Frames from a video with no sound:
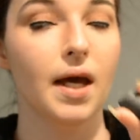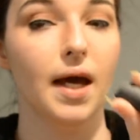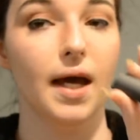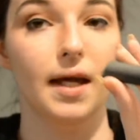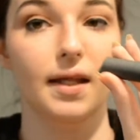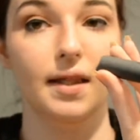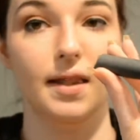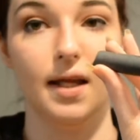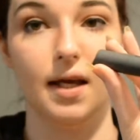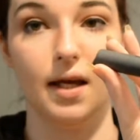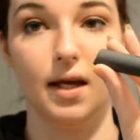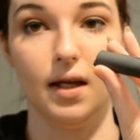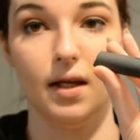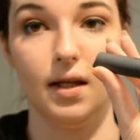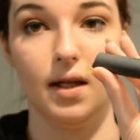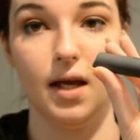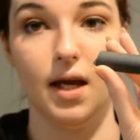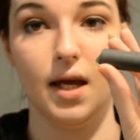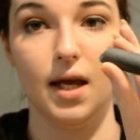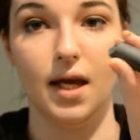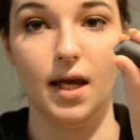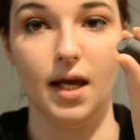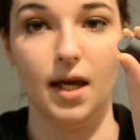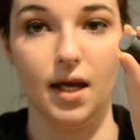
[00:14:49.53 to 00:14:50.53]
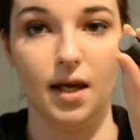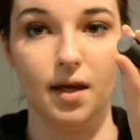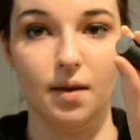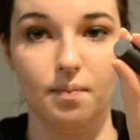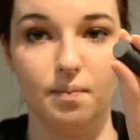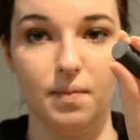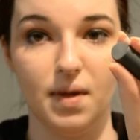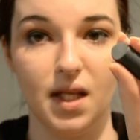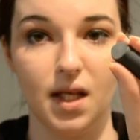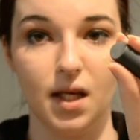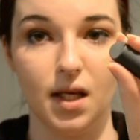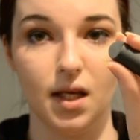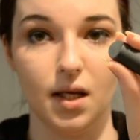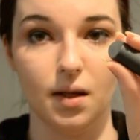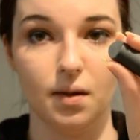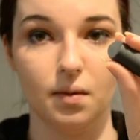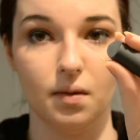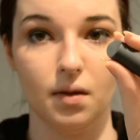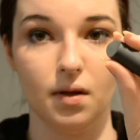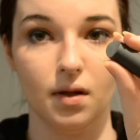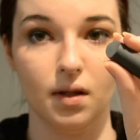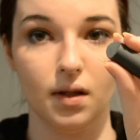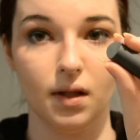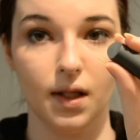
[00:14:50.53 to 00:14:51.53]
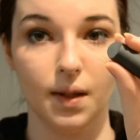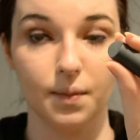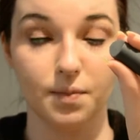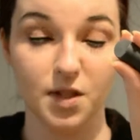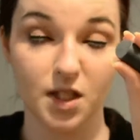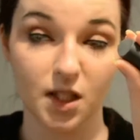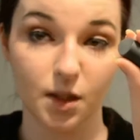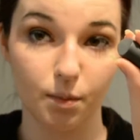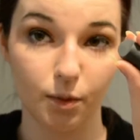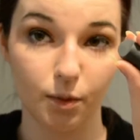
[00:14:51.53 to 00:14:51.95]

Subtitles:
And then a mini lipstick